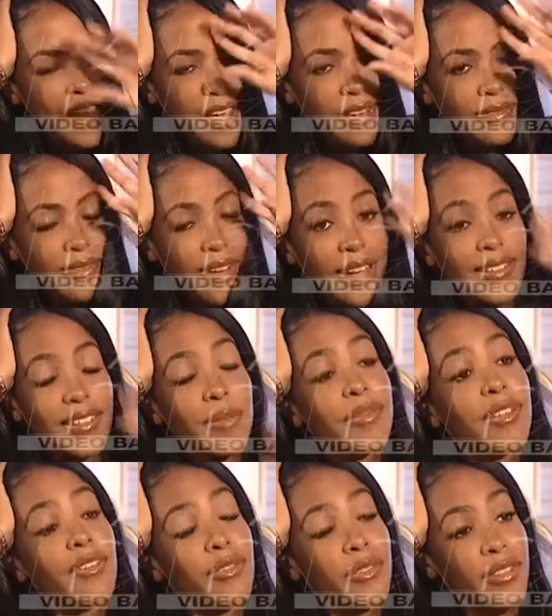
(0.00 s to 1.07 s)
and find
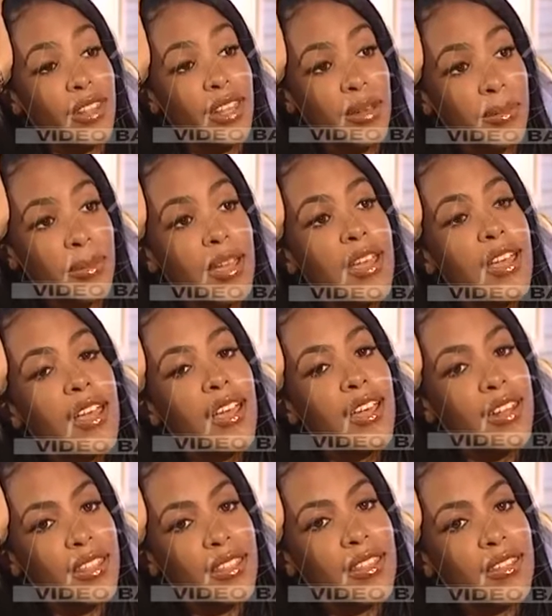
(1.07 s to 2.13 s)
something for them.
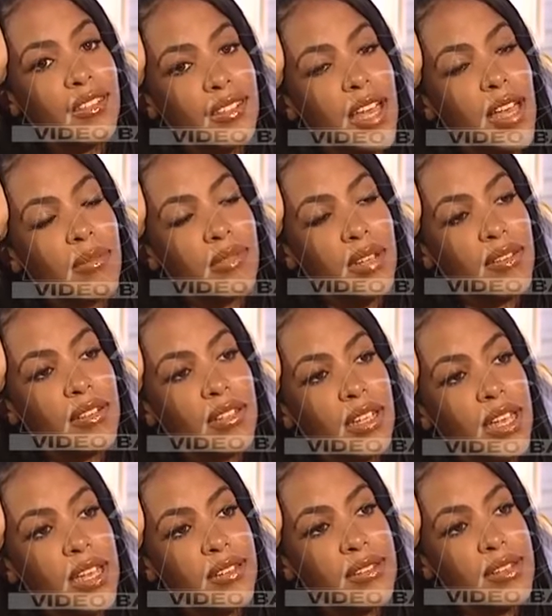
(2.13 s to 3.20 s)
And I think this album definitely
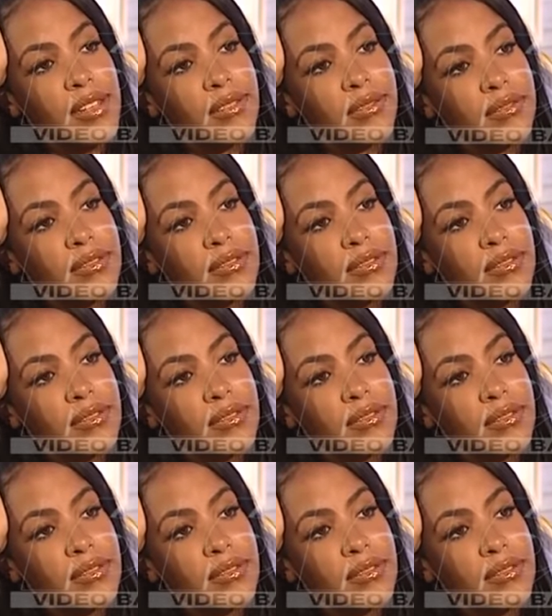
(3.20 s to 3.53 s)
has that.